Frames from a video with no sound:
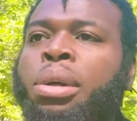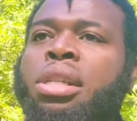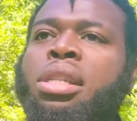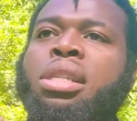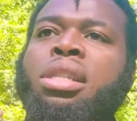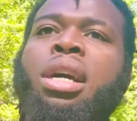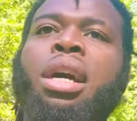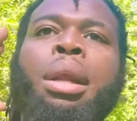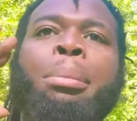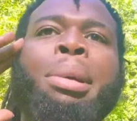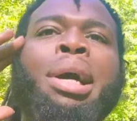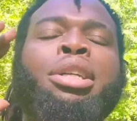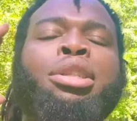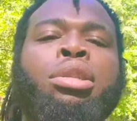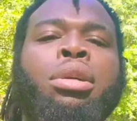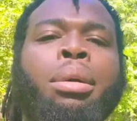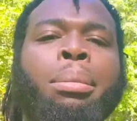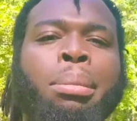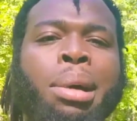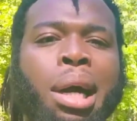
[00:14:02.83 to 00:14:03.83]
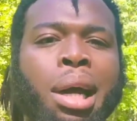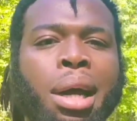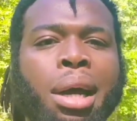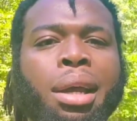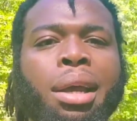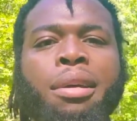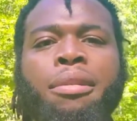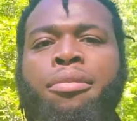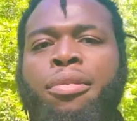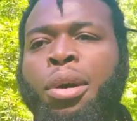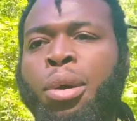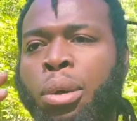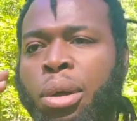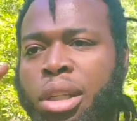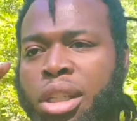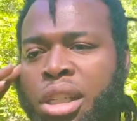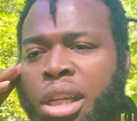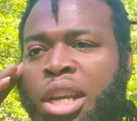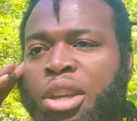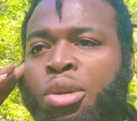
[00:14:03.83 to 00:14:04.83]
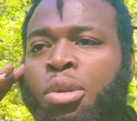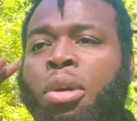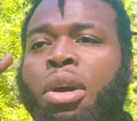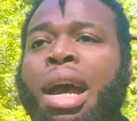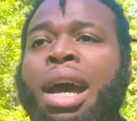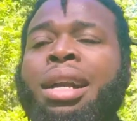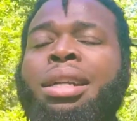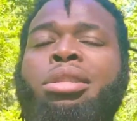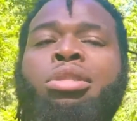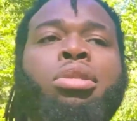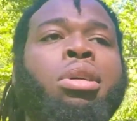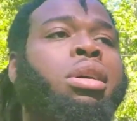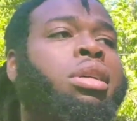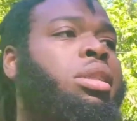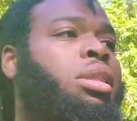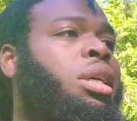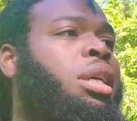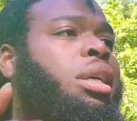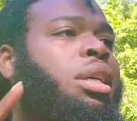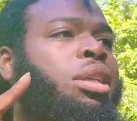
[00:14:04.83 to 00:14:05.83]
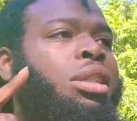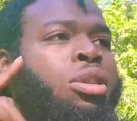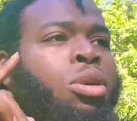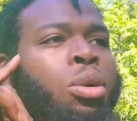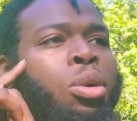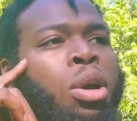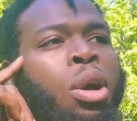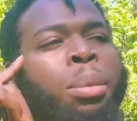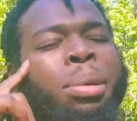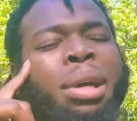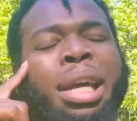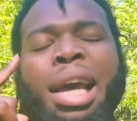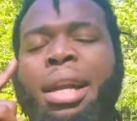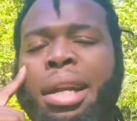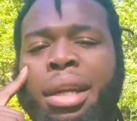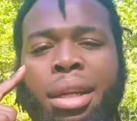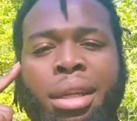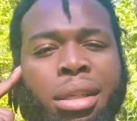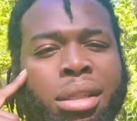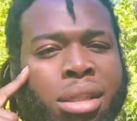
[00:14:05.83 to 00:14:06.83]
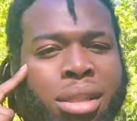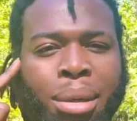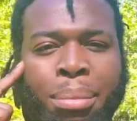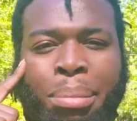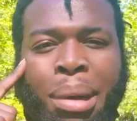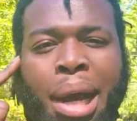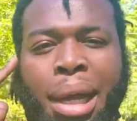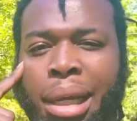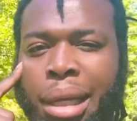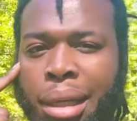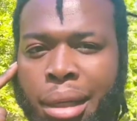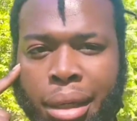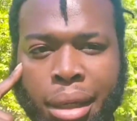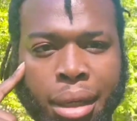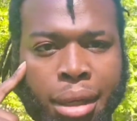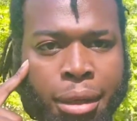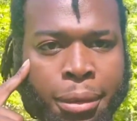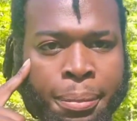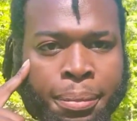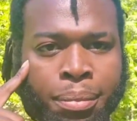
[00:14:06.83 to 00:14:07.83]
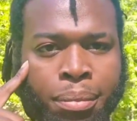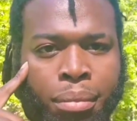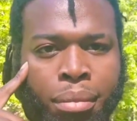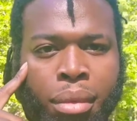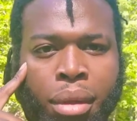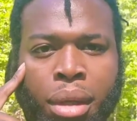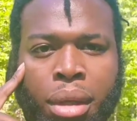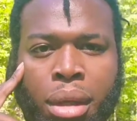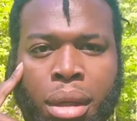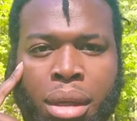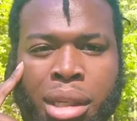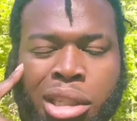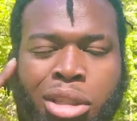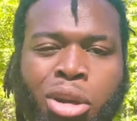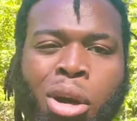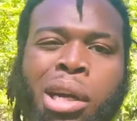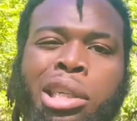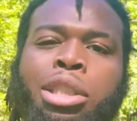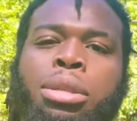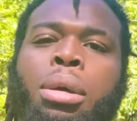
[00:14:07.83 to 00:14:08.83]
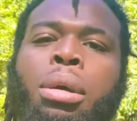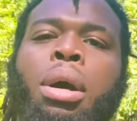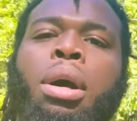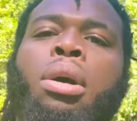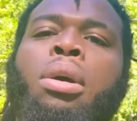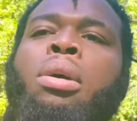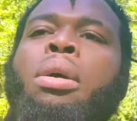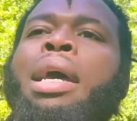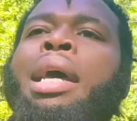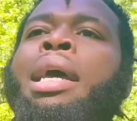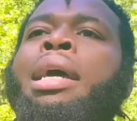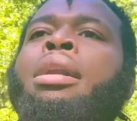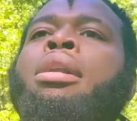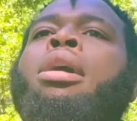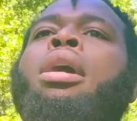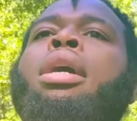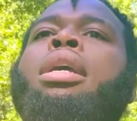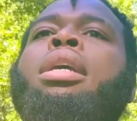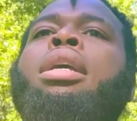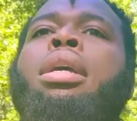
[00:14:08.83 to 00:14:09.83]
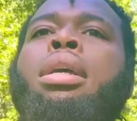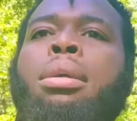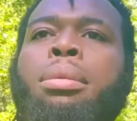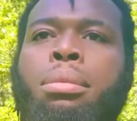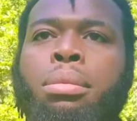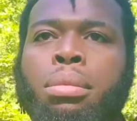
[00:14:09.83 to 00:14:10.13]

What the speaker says: It's all about your mind and focus. And you got to start seeing your reality symbolically. Start your own anarchy.